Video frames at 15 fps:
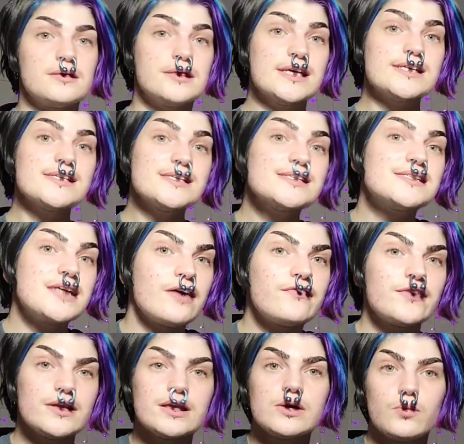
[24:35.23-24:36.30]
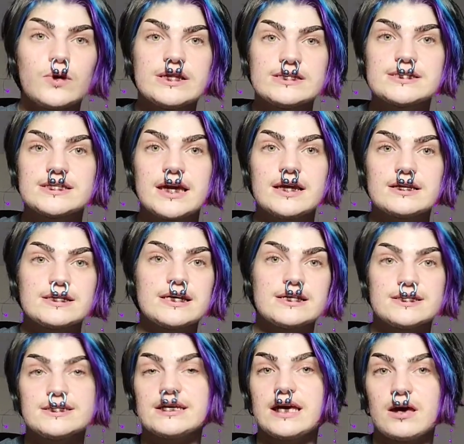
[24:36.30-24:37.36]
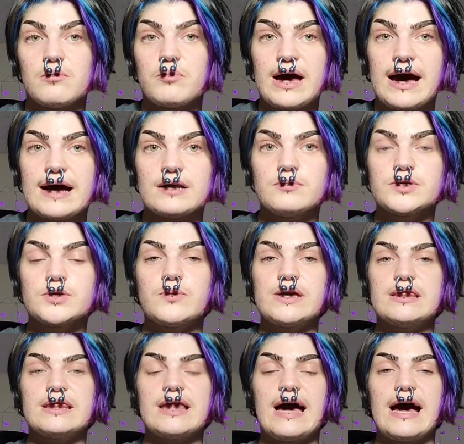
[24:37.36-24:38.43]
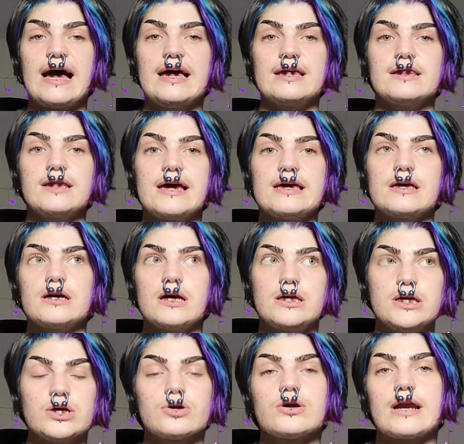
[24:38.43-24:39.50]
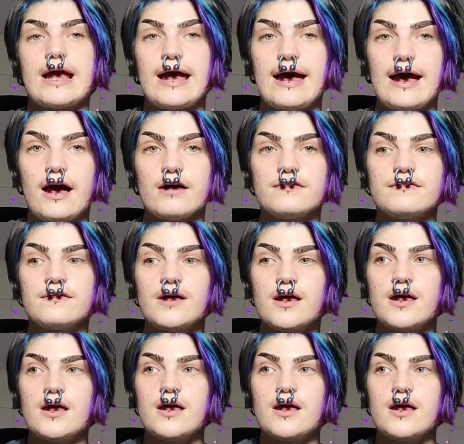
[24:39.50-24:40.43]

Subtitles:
This is definitely when skin tends to get bad, between that and like a year and a half.